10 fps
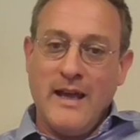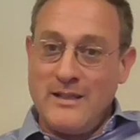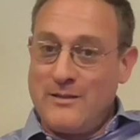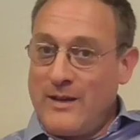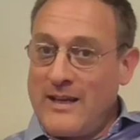
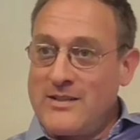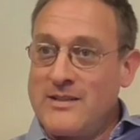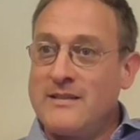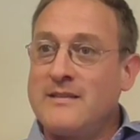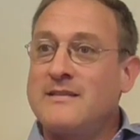
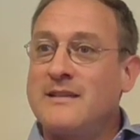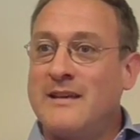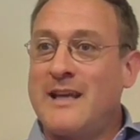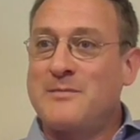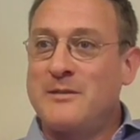interventions
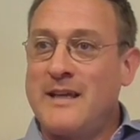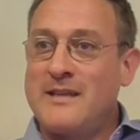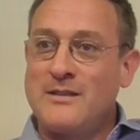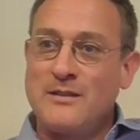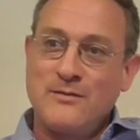and
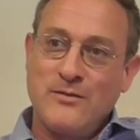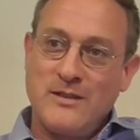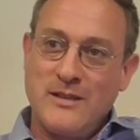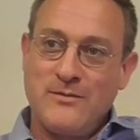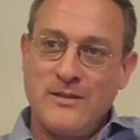explanations for
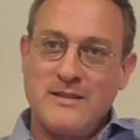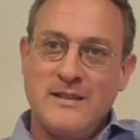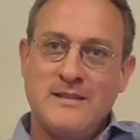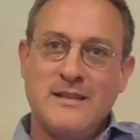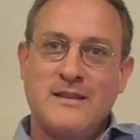
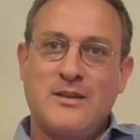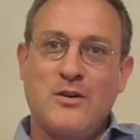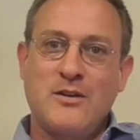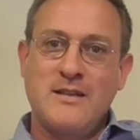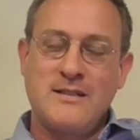differences in
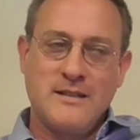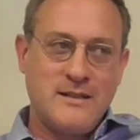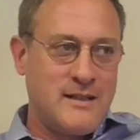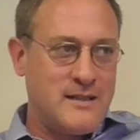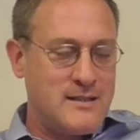cognition
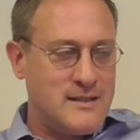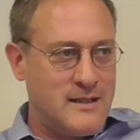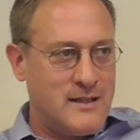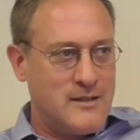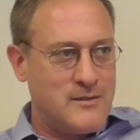and
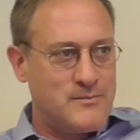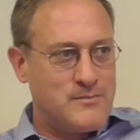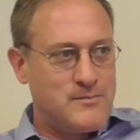uh,